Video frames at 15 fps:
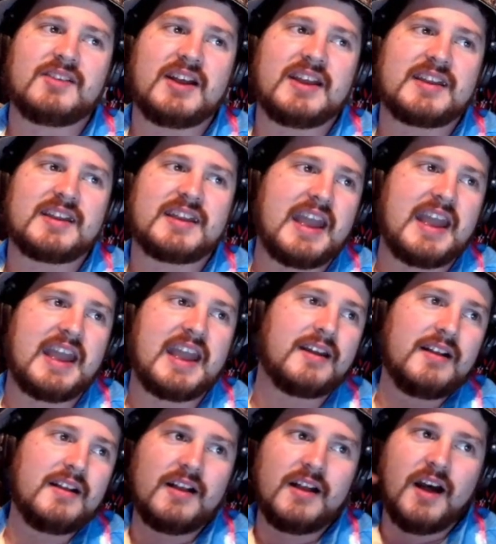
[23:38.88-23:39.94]
like a
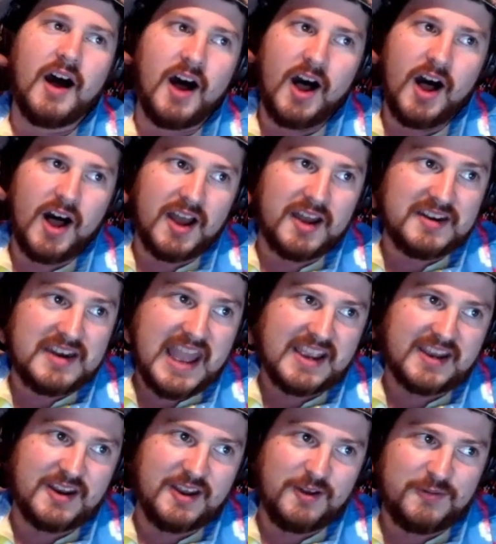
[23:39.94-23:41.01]
uh,
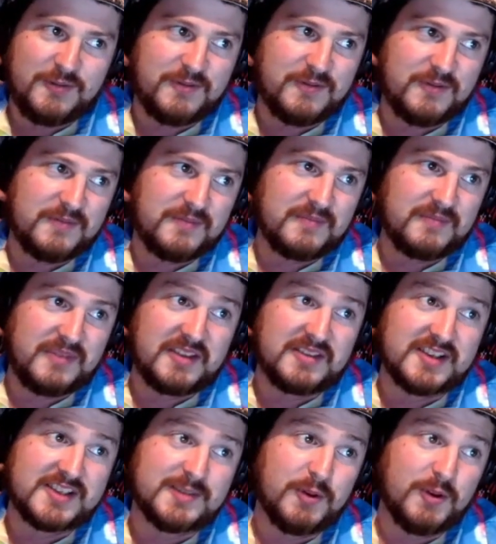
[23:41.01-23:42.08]
negative in
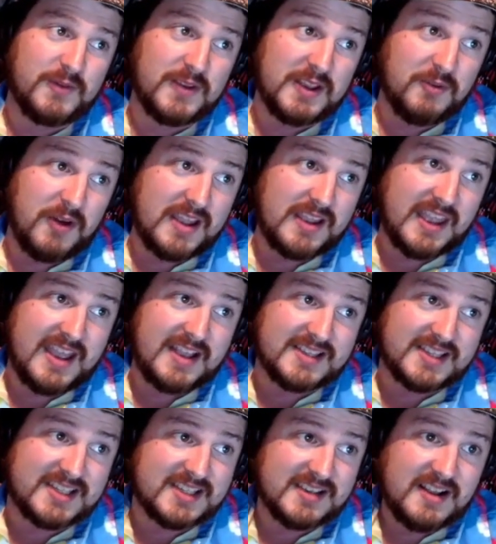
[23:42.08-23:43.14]
this movie. Like
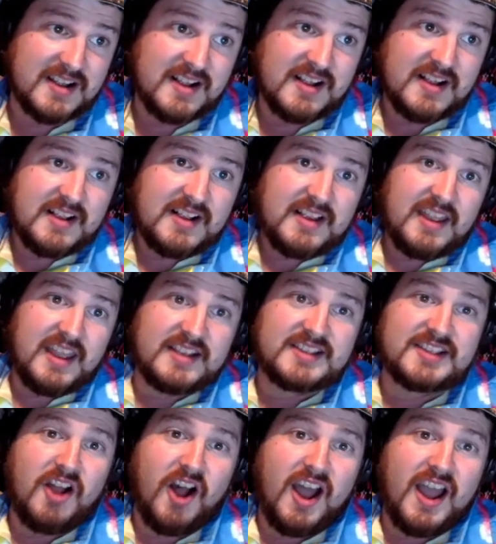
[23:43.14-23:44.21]
it's
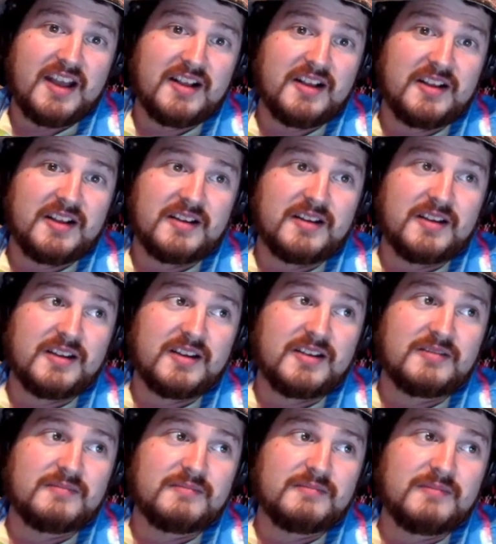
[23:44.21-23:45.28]
it's not
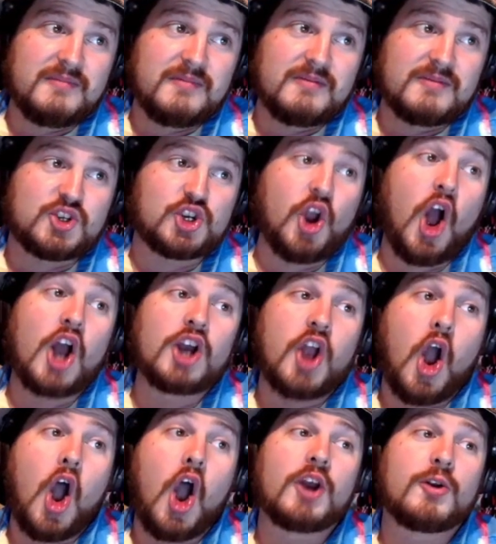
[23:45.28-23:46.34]
Sean
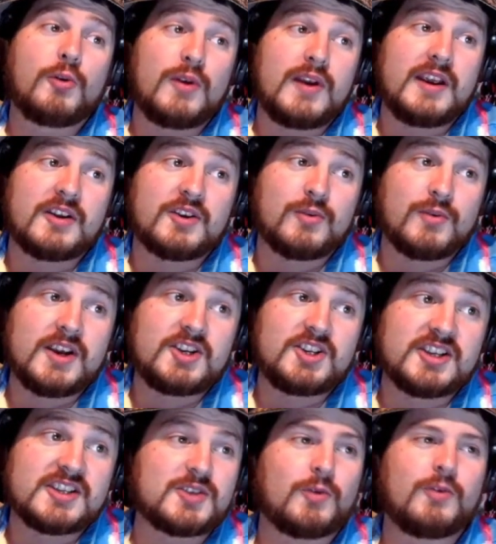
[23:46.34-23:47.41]
Connery
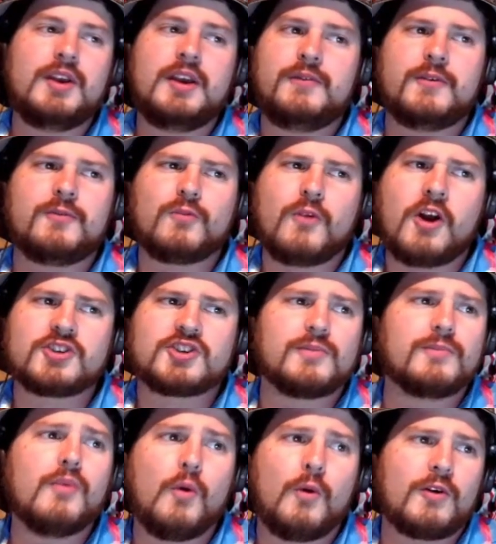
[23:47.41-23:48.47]
egregious or even Roger
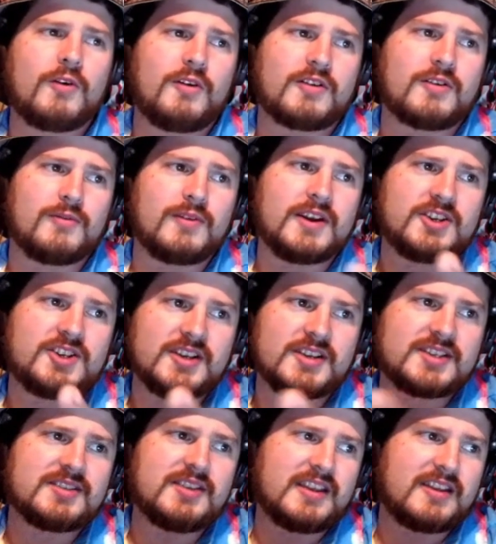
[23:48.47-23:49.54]
Moore
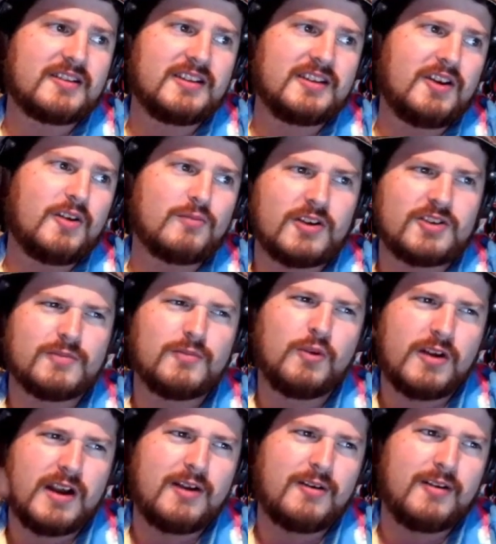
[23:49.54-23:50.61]
egregious, like, you know, Roger
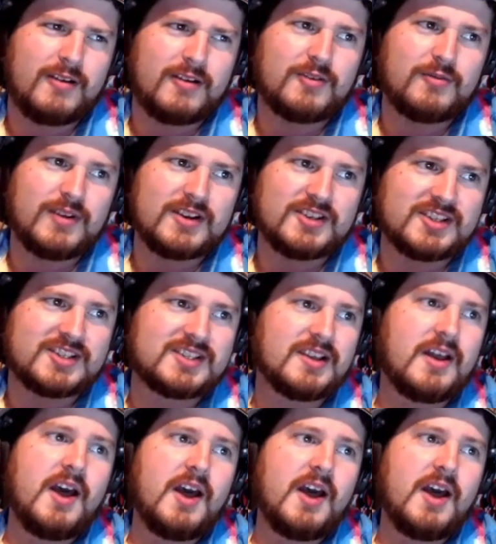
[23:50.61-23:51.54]
Moore era egregious,